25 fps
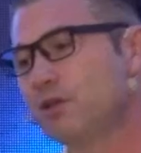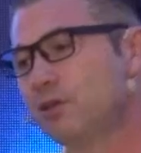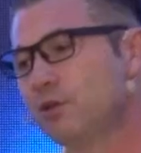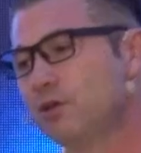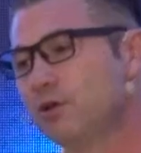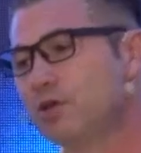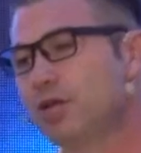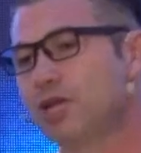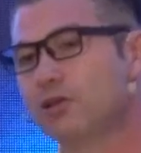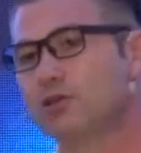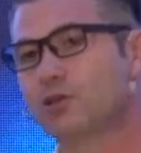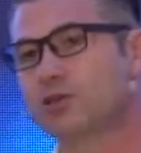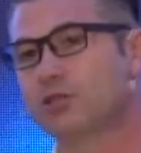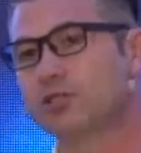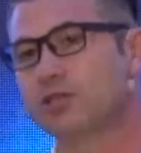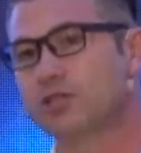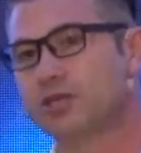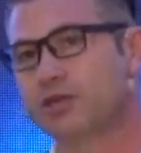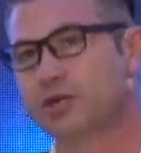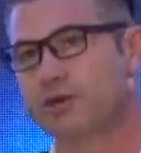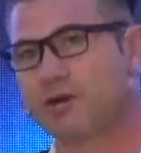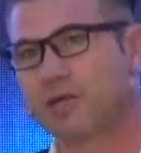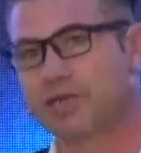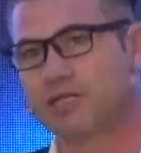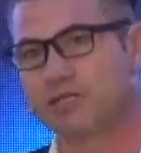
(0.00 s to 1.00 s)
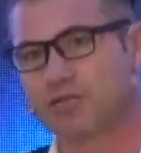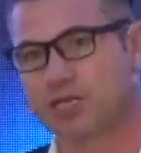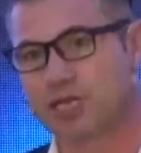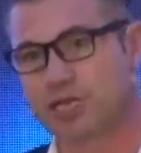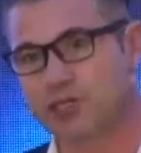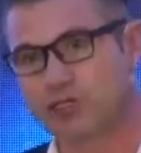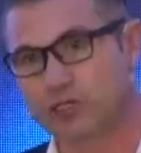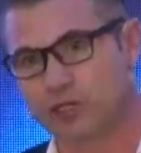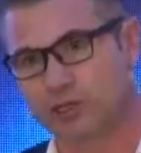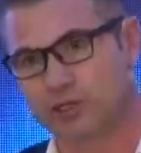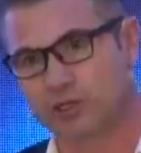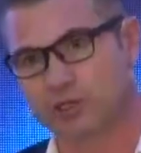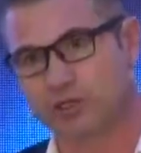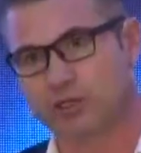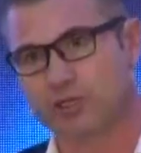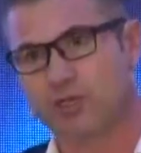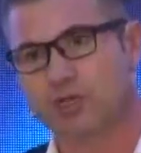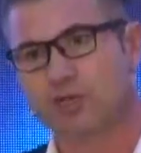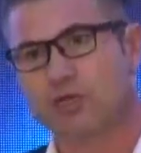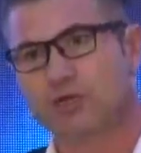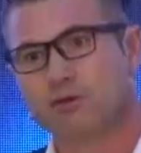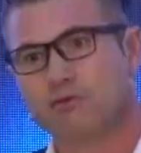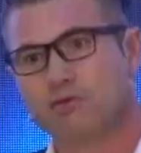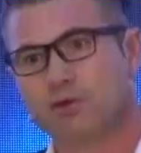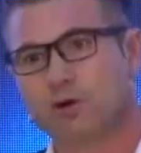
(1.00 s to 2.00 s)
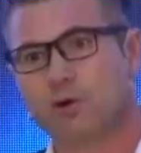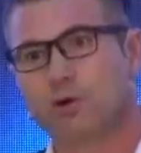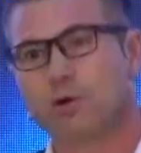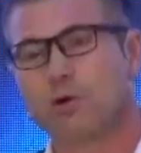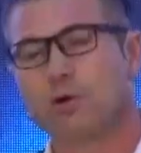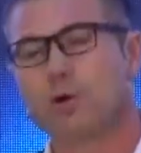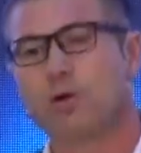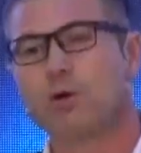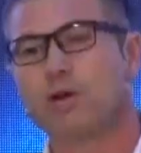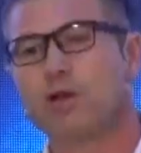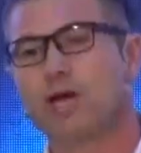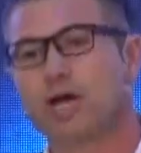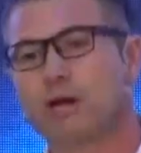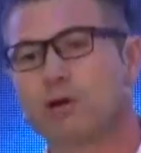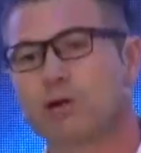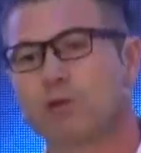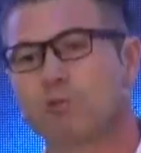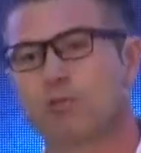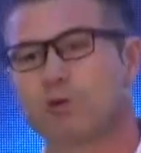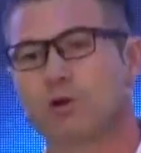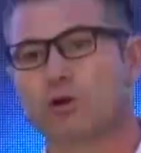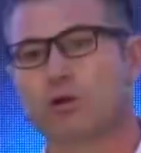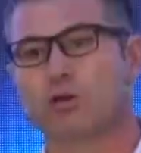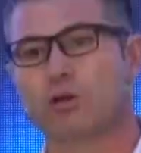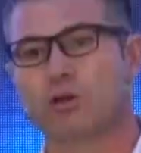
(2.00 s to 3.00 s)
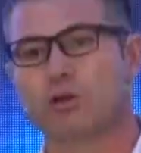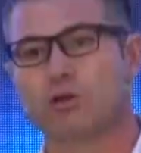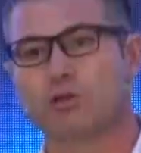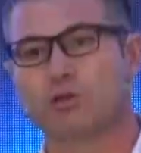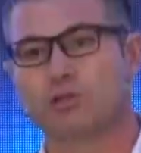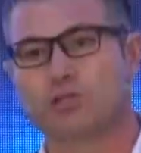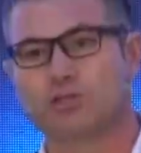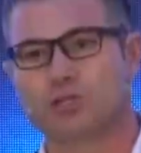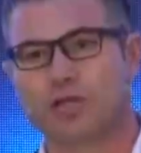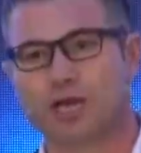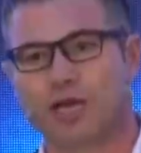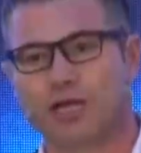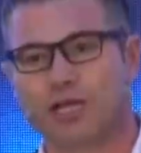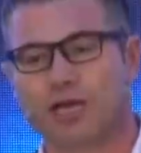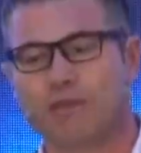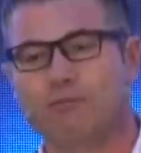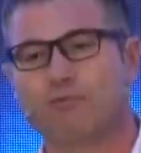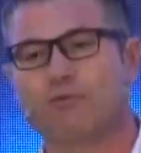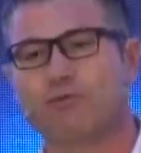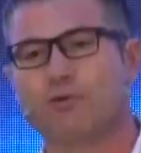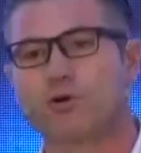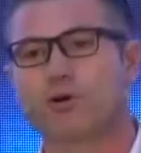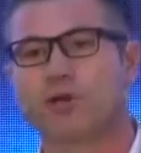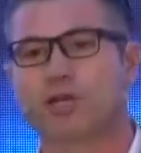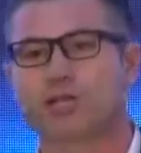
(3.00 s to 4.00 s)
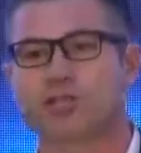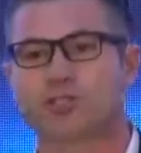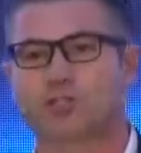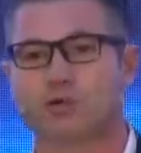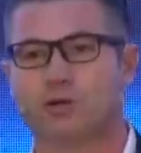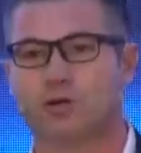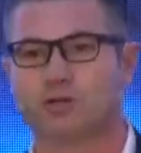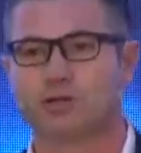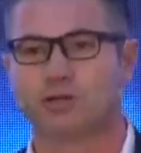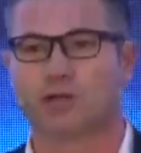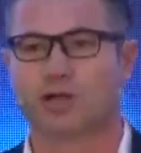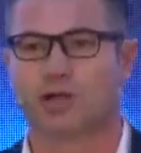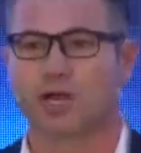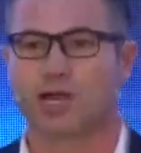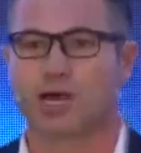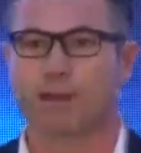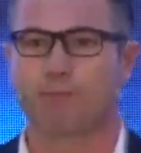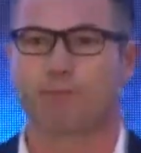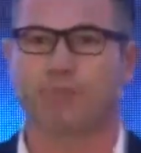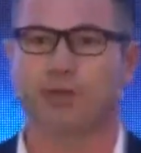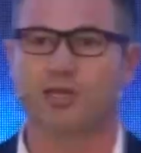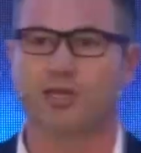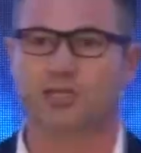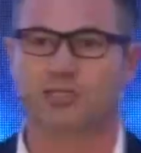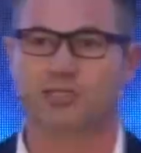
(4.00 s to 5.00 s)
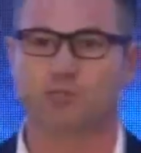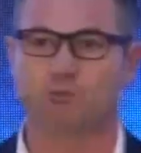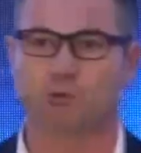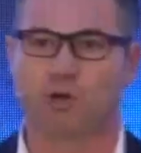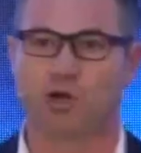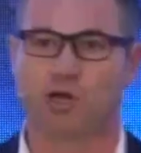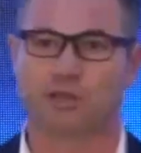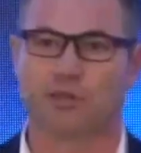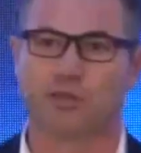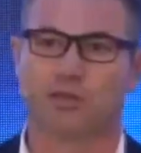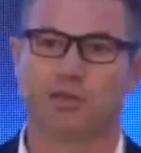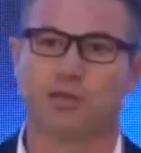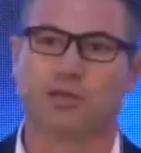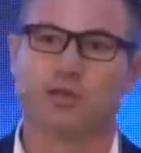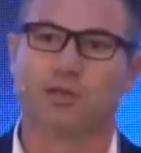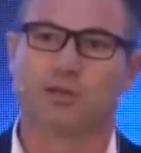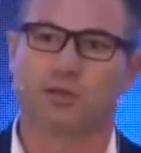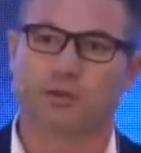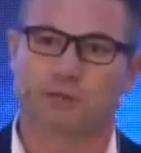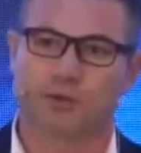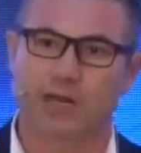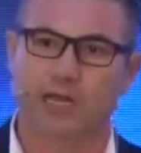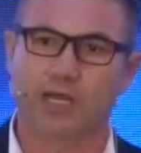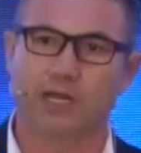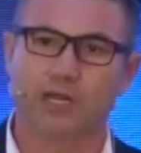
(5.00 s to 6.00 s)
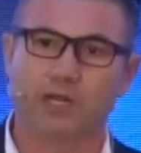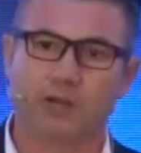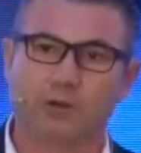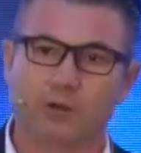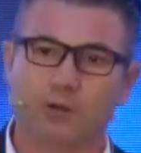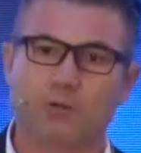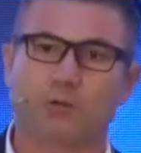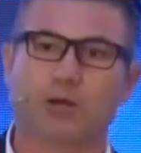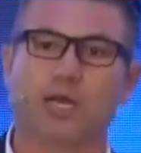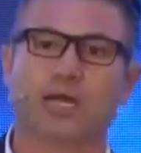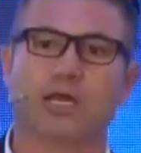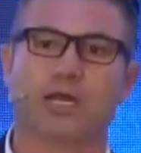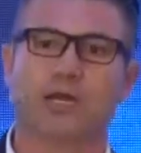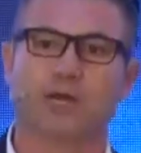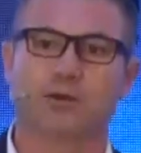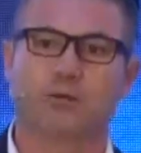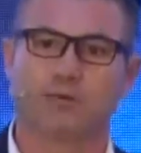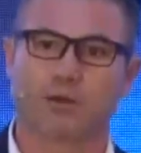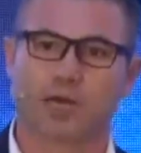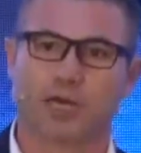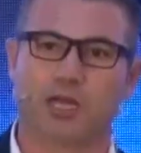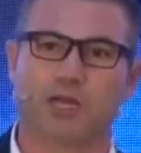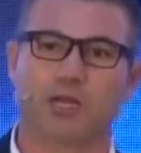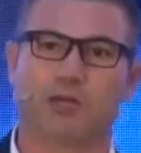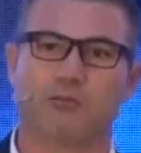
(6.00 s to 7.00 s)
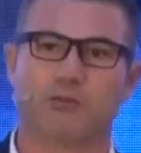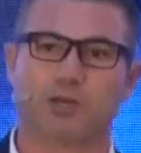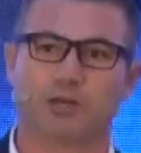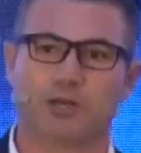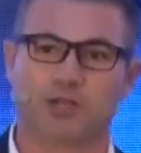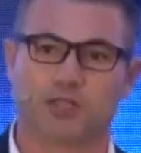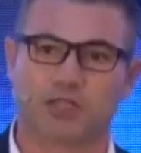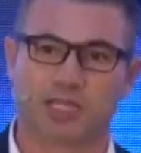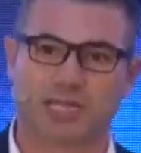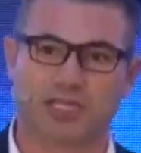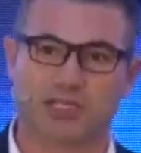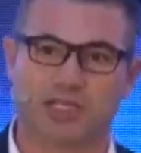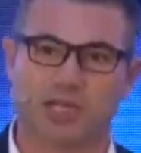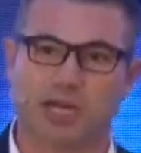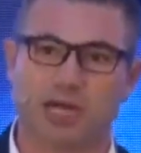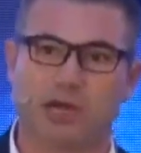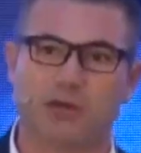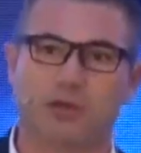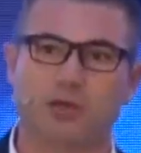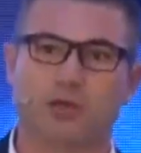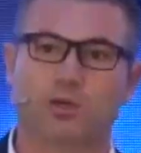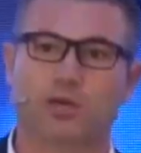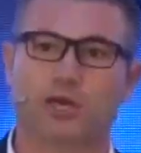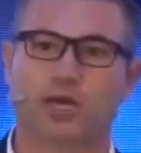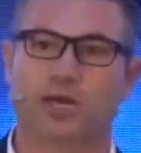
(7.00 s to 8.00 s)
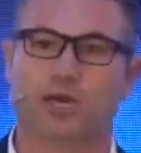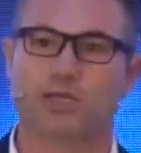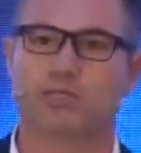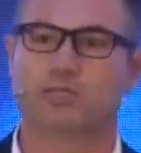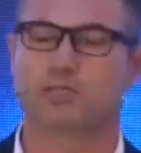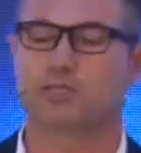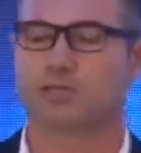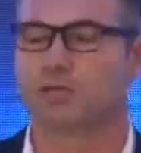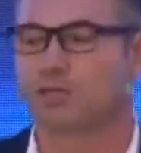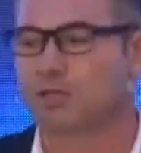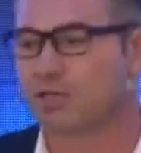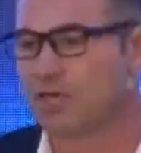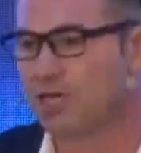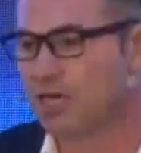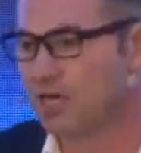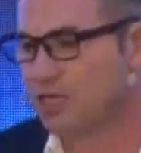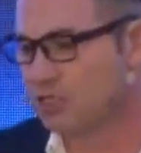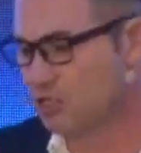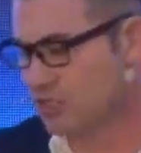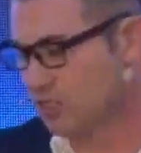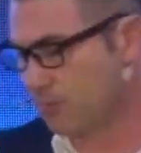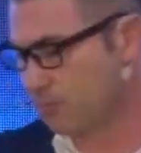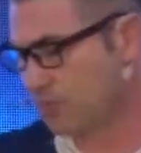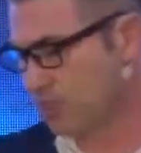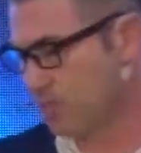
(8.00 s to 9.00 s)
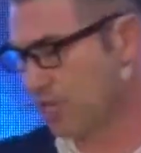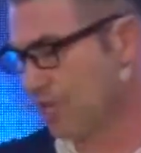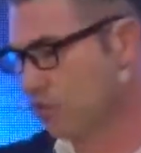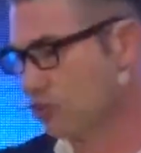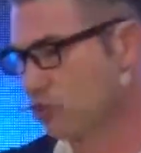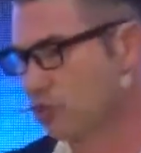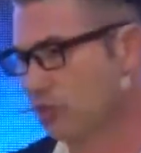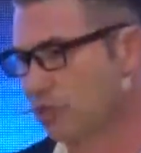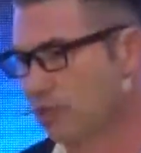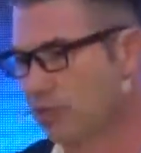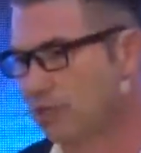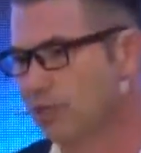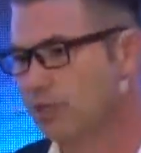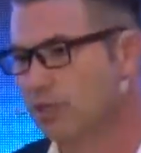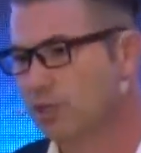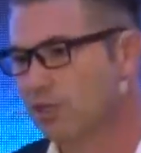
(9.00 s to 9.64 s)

look at containerization for all our workloads, and I'm focused on the complex one, radio, radio, radio, because that's how you cut costs substantially.